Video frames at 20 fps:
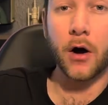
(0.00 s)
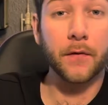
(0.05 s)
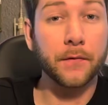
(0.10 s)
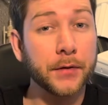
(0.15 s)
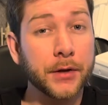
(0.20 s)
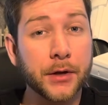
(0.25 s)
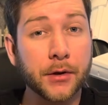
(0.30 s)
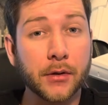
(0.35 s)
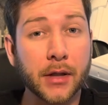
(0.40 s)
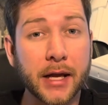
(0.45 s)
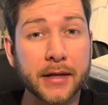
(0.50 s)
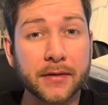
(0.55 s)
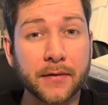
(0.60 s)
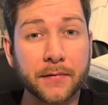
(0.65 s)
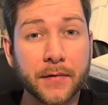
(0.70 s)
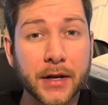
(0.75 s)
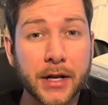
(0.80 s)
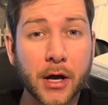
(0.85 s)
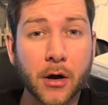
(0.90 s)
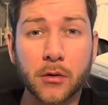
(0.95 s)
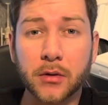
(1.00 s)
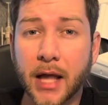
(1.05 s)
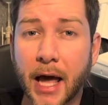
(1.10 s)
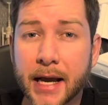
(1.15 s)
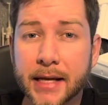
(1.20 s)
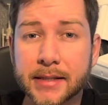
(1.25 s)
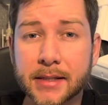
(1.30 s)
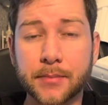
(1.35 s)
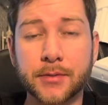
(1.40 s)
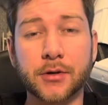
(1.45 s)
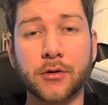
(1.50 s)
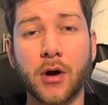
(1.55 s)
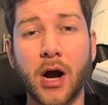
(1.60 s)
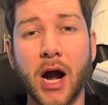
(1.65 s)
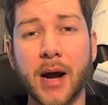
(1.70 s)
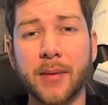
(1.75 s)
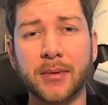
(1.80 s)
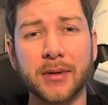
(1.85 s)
Hopefully you liked the video. Like, subscribe,